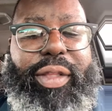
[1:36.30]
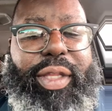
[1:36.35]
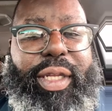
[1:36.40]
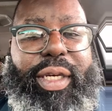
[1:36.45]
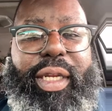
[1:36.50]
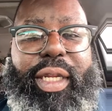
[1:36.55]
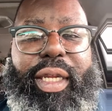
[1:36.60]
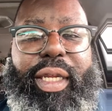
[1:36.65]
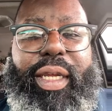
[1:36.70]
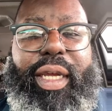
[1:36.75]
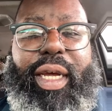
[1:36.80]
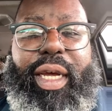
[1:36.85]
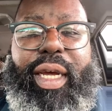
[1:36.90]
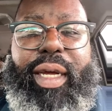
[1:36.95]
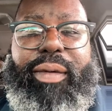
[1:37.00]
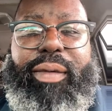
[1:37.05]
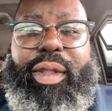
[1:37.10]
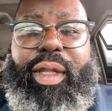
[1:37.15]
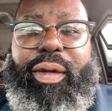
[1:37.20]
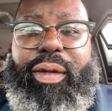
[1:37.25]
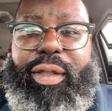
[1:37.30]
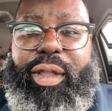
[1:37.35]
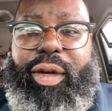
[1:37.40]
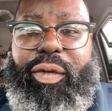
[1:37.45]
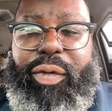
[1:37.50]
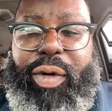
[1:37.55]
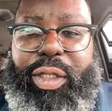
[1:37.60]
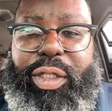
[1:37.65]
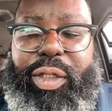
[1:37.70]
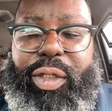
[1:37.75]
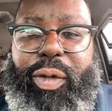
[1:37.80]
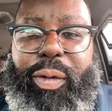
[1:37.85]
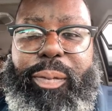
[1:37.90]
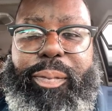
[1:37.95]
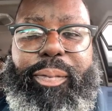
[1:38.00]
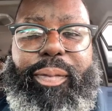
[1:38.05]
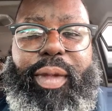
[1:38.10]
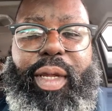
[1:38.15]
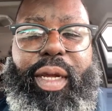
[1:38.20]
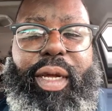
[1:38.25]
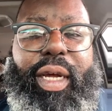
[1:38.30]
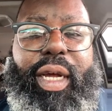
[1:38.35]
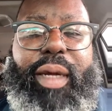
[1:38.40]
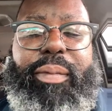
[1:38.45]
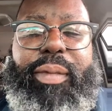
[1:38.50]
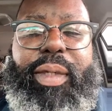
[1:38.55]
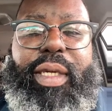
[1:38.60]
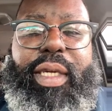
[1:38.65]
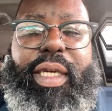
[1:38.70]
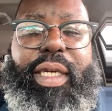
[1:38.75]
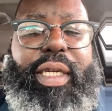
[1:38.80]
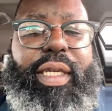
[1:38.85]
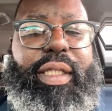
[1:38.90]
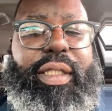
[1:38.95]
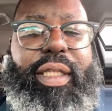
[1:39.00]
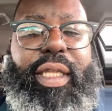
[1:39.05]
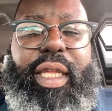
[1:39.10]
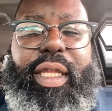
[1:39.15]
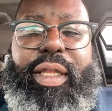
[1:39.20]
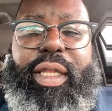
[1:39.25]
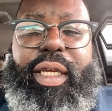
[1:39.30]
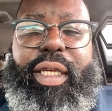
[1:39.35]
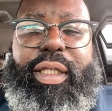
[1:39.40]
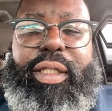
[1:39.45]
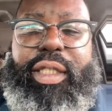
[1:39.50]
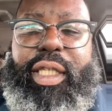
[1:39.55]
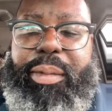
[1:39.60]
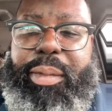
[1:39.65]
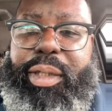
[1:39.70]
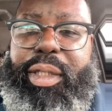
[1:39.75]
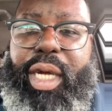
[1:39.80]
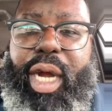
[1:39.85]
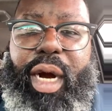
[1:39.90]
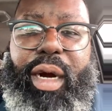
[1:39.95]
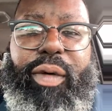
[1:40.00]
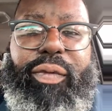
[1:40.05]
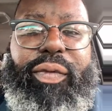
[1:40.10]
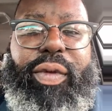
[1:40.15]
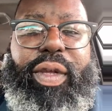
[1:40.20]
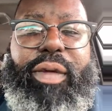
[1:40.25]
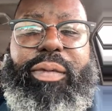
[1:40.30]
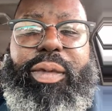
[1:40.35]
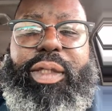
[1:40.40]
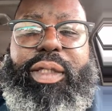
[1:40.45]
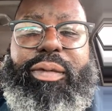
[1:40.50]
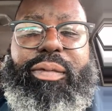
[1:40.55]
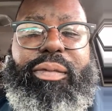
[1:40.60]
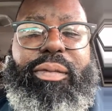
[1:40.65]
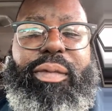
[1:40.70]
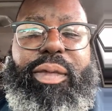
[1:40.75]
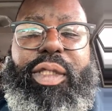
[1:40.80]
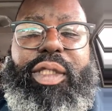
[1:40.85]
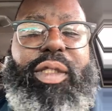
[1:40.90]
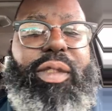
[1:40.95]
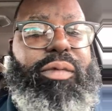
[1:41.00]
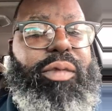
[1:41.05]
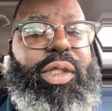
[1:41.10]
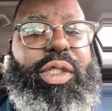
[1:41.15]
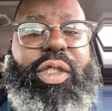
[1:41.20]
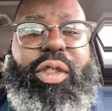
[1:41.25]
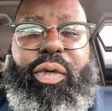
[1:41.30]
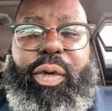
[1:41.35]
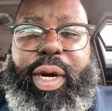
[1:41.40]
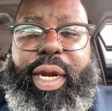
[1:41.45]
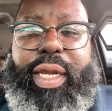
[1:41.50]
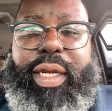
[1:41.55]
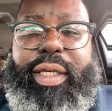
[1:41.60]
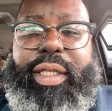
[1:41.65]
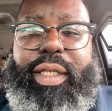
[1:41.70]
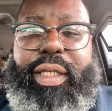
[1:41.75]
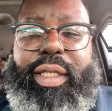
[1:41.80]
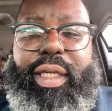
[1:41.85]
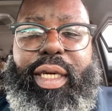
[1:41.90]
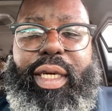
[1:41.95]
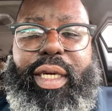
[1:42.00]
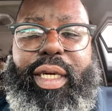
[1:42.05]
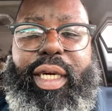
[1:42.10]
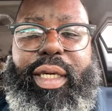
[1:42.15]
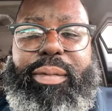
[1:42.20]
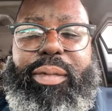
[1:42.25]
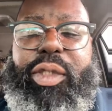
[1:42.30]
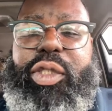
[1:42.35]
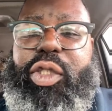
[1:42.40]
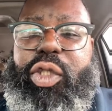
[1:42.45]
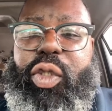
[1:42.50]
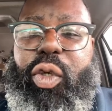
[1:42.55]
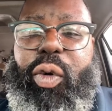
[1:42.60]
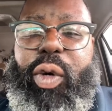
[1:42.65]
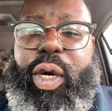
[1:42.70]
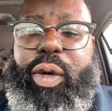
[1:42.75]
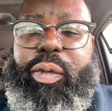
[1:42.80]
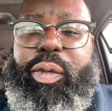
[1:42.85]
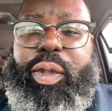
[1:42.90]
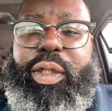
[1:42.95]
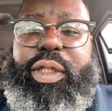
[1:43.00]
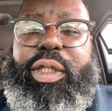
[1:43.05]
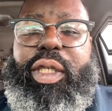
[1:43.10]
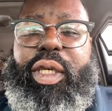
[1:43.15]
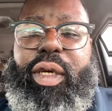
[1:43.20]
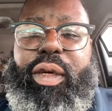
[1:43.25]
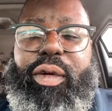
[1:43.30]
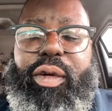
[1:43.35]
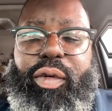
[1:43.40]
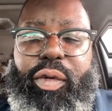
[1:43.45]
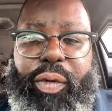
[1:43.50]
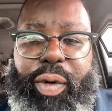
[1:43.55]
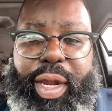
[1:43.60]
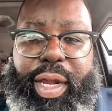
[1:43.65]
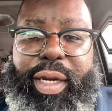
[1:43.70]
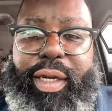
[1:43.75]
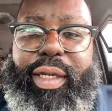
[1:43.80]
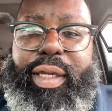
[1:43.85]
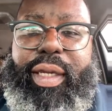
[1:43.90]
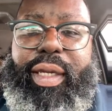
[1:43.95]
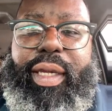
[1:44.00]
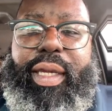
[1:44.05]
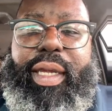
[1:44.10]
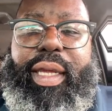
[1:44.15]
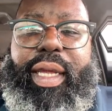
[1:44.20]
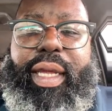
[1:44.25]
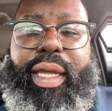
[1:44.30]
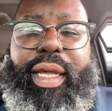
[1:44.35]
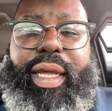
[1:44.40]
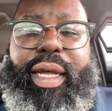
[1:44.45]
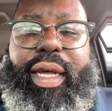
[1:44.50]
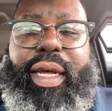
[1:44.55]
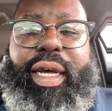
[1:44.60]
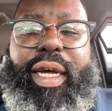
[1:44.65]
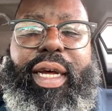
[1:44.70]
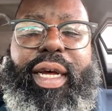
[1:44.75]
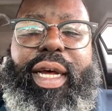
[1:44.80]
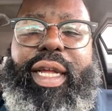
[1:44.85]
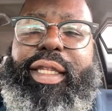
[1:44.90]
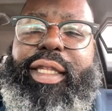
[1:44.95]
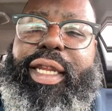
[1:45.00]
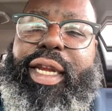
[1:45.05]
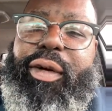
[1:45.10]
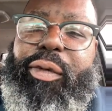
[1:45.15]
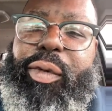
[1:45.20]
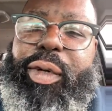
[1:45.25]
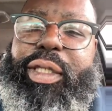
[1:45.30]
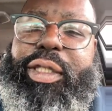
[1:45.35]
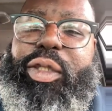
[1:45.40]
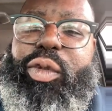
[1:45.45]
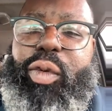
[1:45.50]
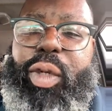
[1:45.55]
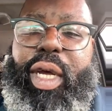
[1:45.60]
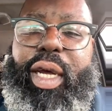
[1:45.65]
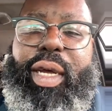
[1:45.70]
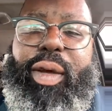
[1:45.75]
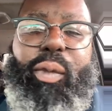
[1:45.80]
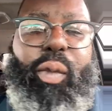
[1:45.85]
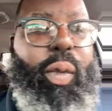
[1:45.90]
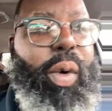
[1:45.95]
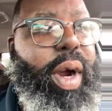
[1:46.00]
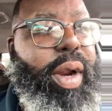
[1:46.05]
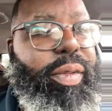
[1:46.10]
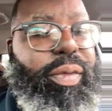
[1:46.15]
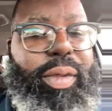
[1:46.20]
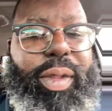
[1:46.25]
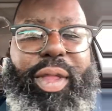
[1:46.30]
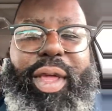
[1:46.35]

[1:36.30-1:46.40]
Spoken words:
than the original. The cinematography was great. The story was great. There is one